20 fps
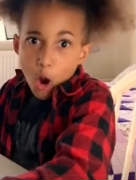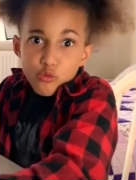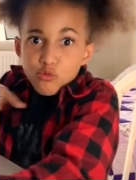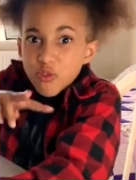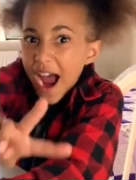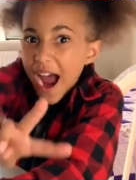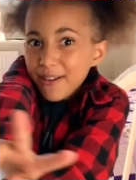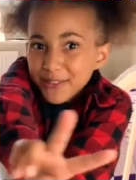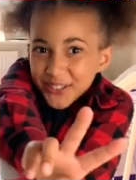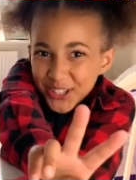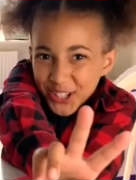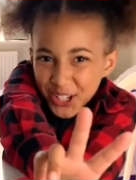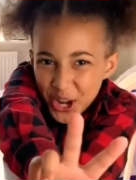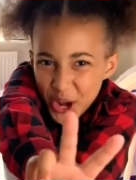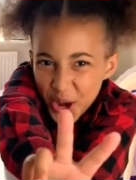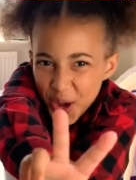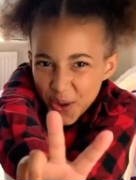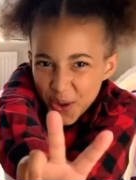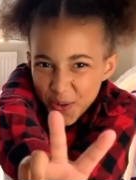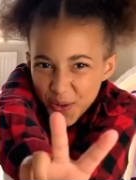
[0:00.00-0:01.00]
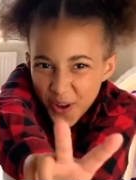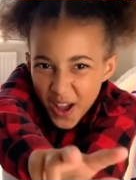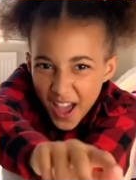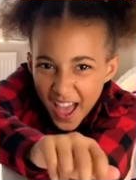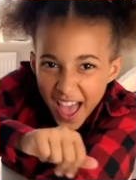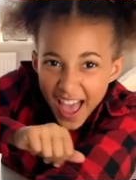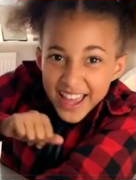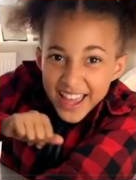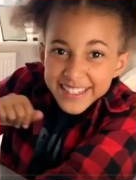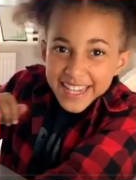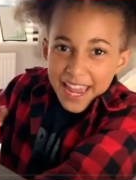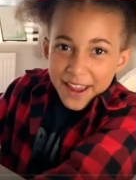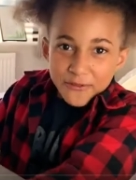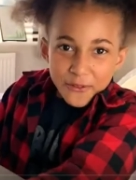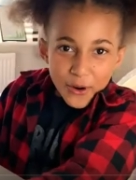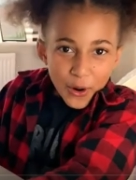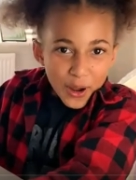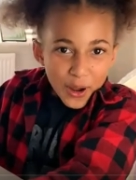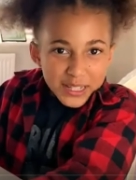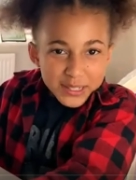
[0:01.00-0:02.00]
Round two. Dave
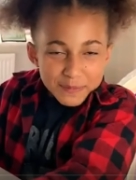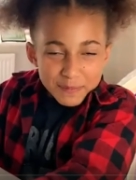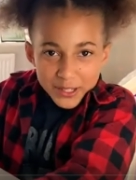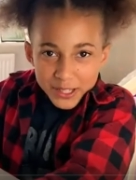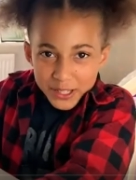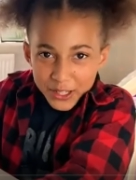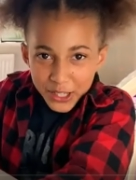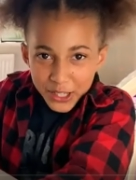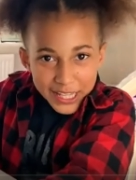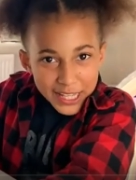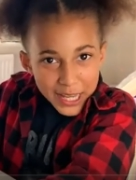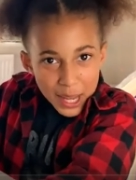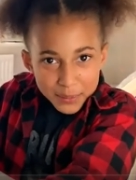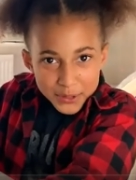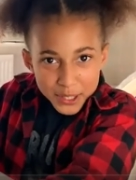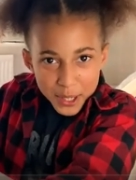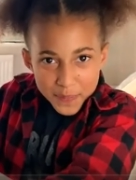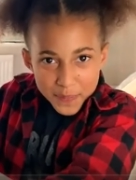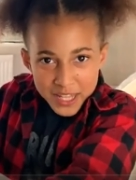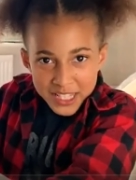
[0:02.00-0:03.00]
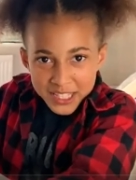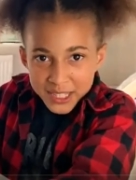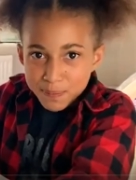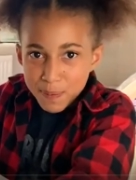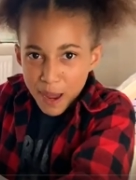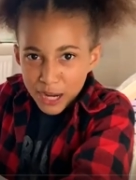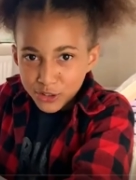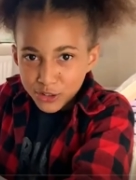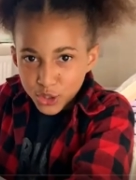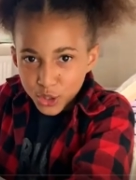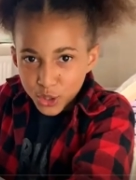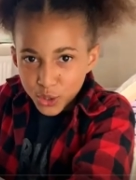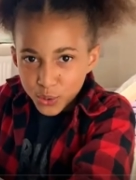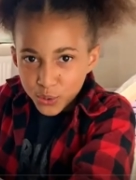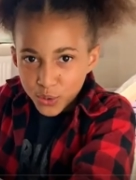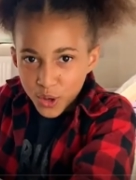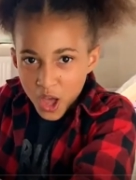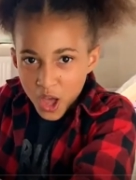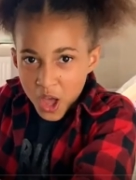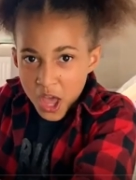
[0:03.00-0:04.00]
has been cooking up something
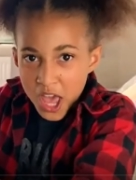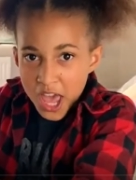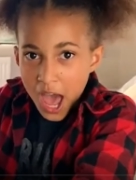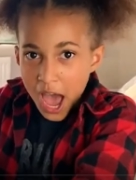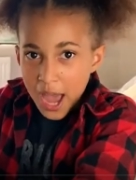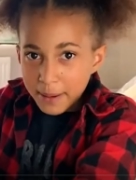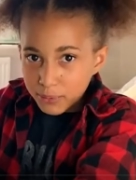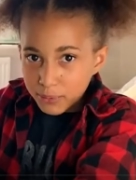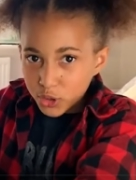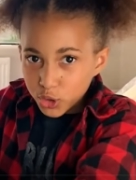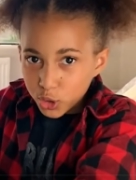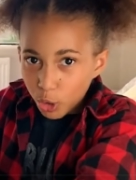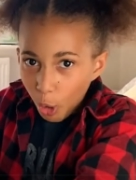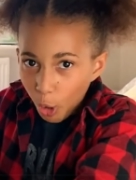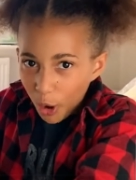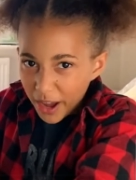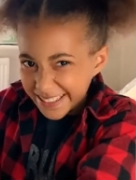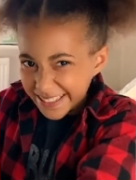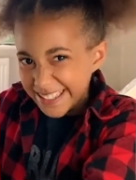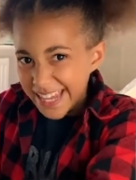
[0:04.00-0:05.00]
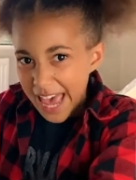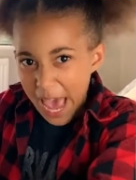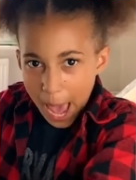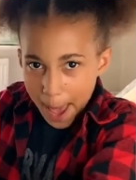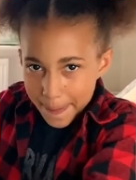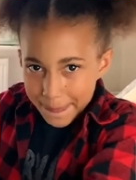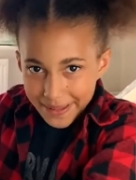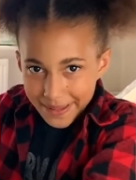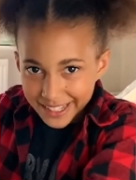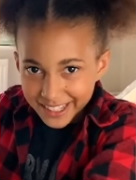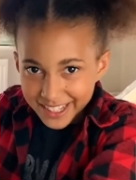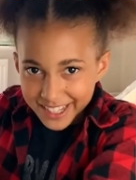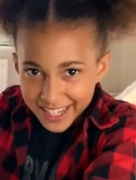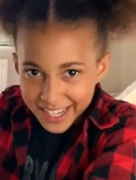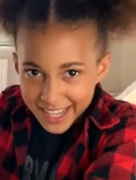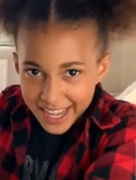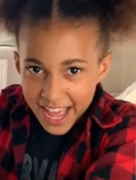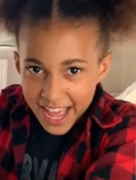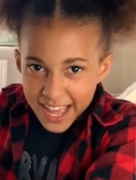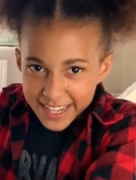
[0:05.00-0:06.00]
special. I'm sure it's epic.
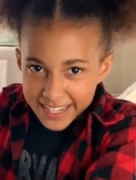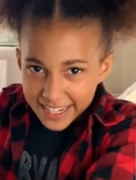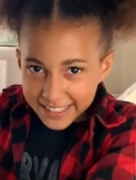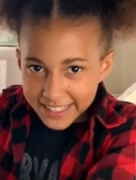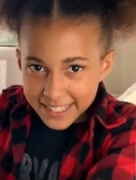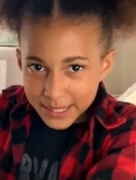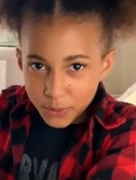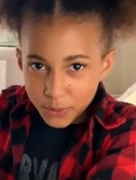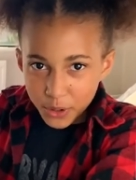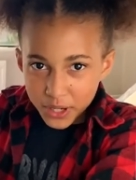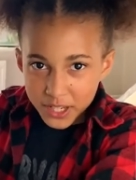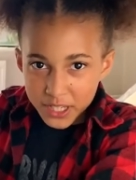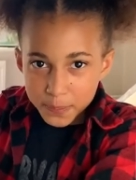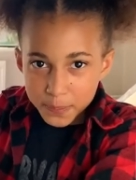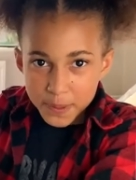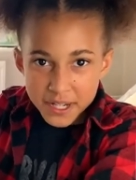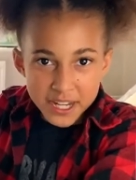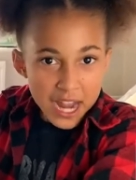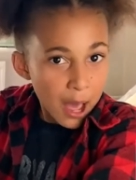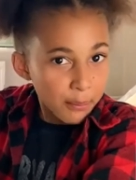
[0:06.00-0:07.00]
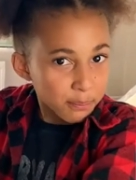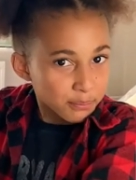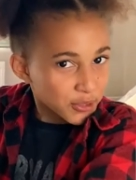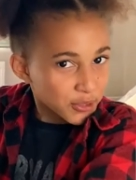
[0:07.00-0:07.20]
Let's see what he's been up